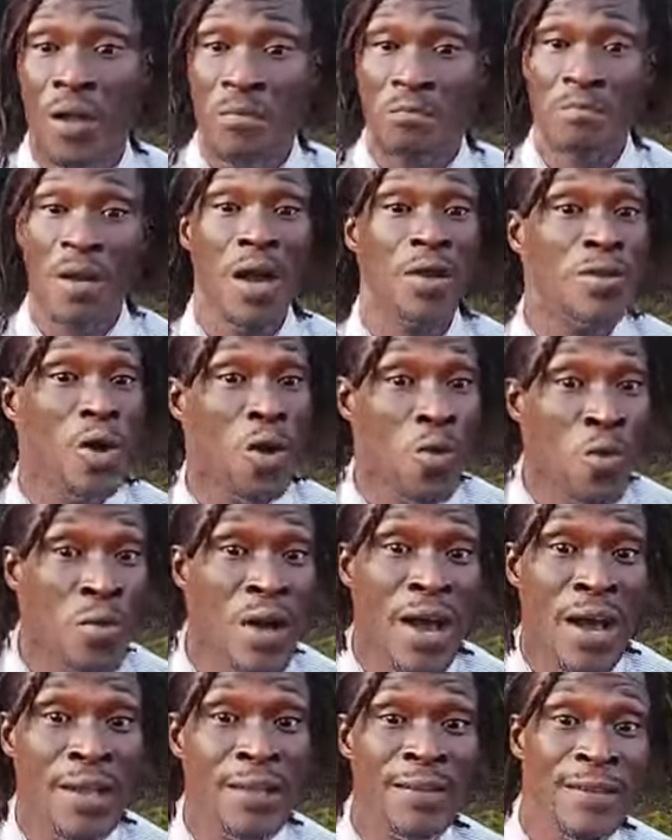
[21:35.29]
man or
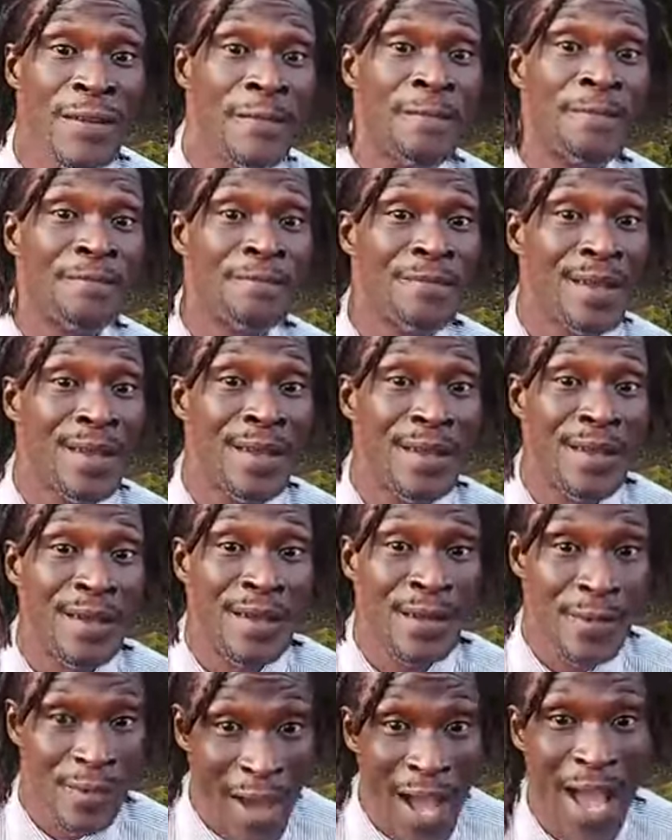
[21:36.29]
woman.
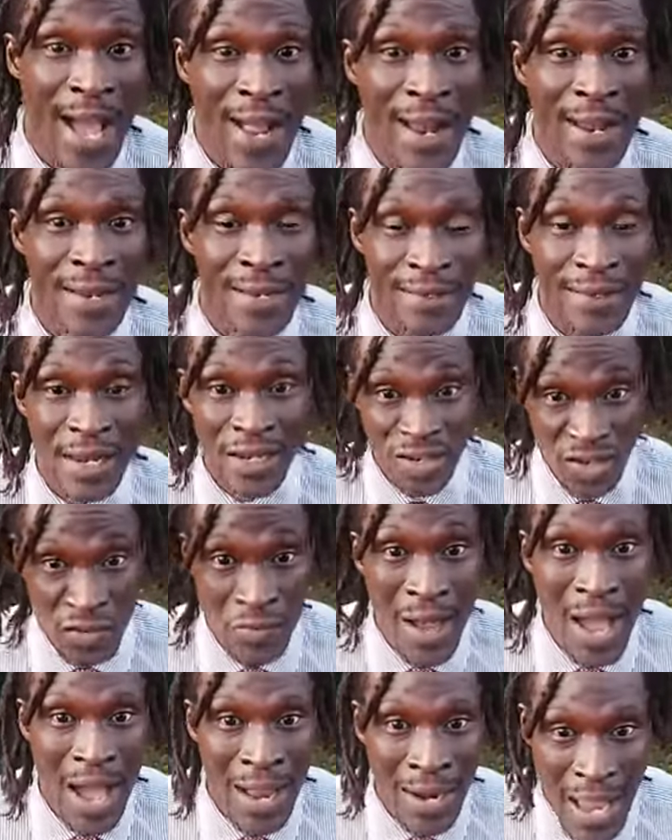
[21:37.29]
Well, this
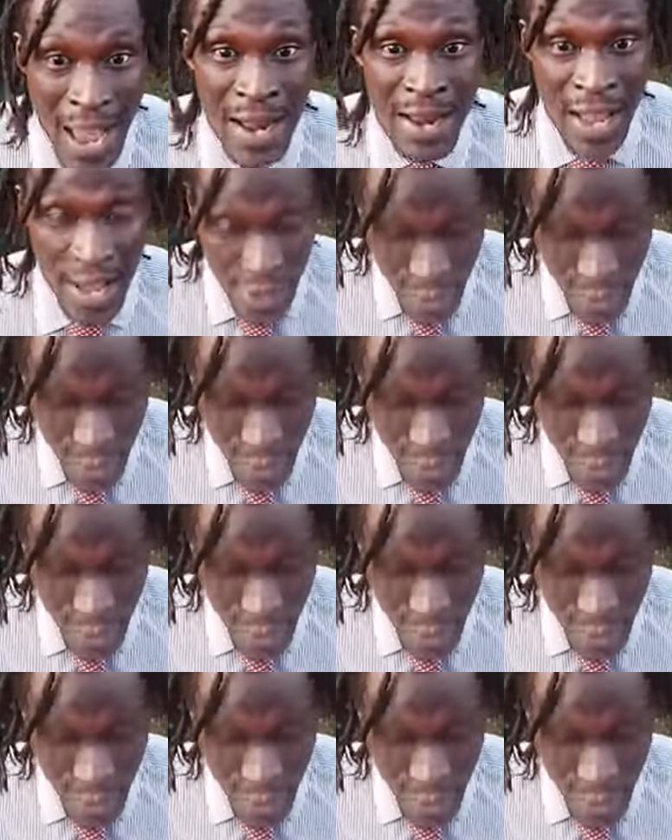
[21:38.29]
man they